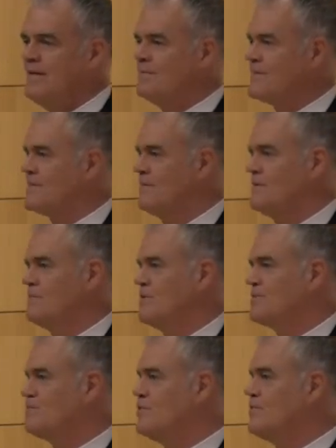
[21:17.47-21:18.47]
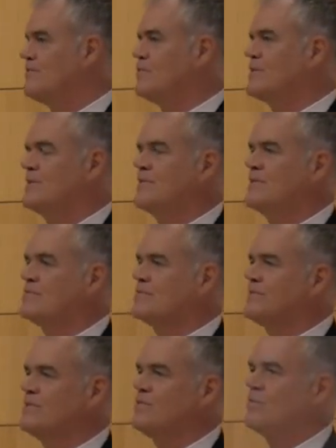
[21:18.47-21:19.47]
But some of the most beautiful cathedrals in the